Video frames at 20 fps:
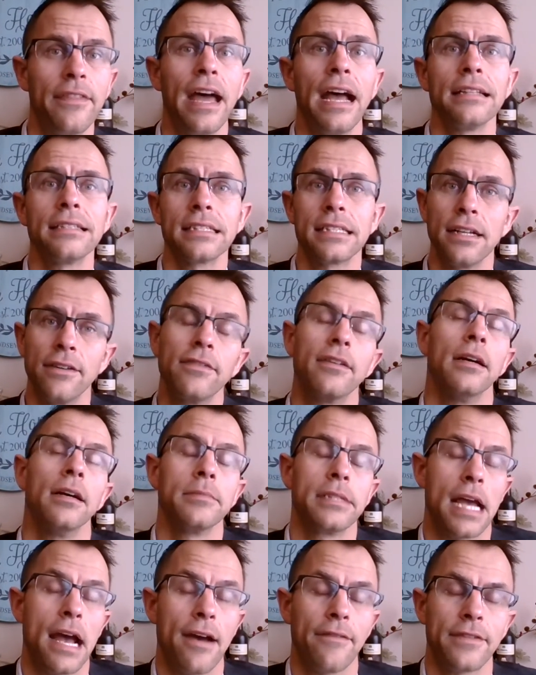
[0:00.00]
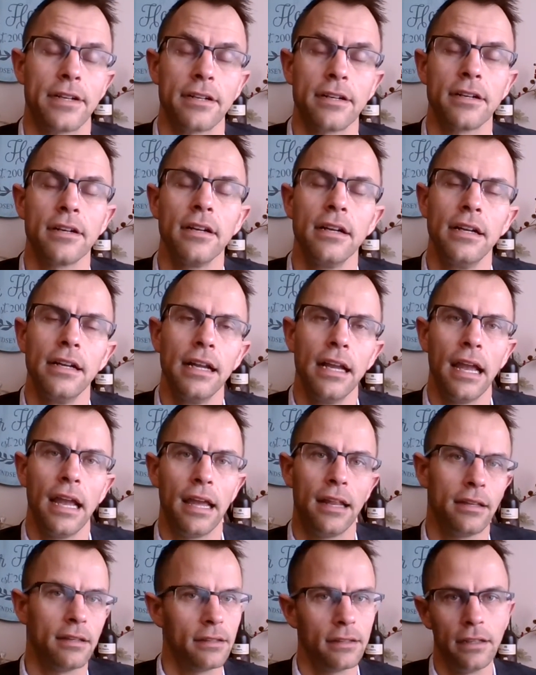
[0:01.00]
That stuff comes after,
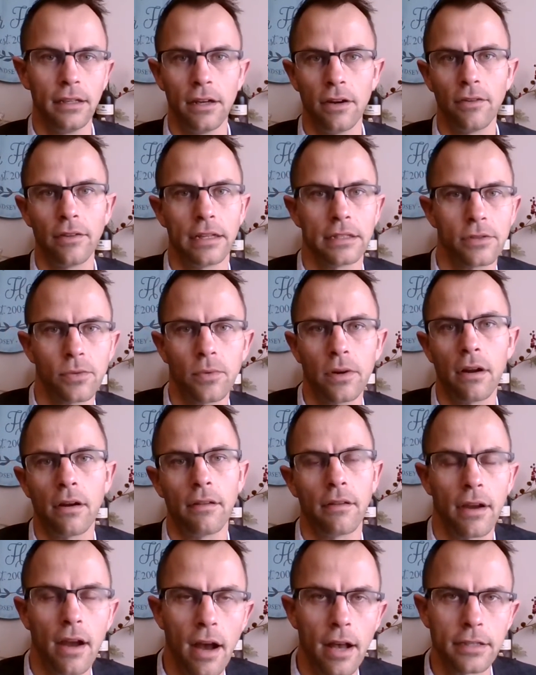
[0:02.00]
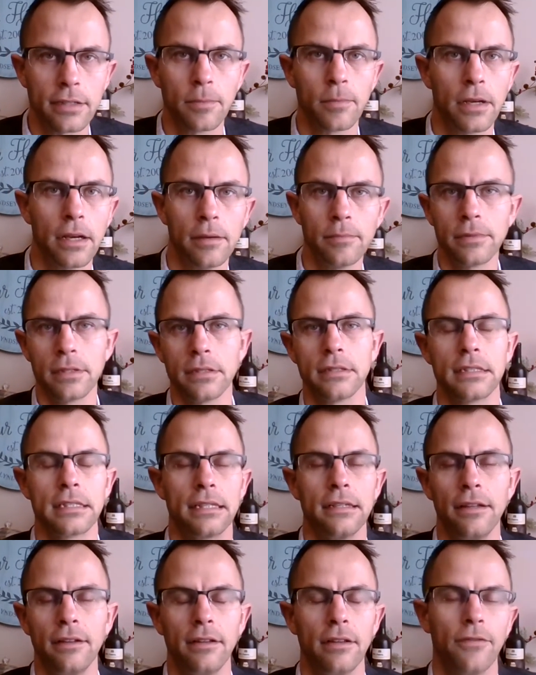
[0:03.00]
and, you know, that's when all the gossip comes
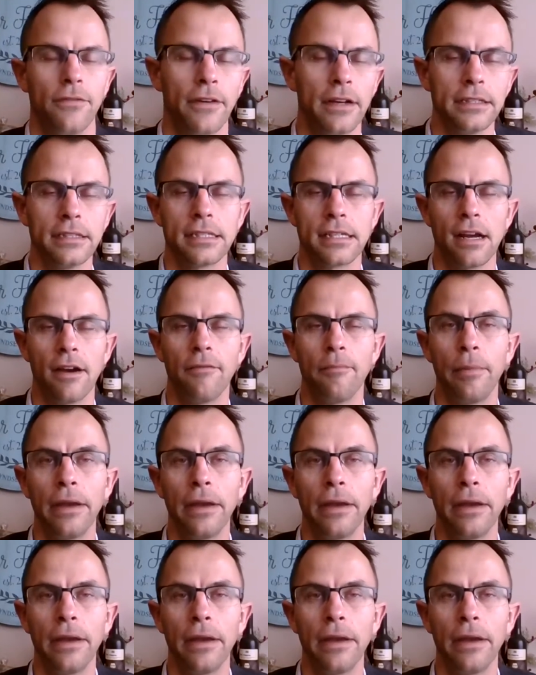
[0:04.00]
and the fun stuff.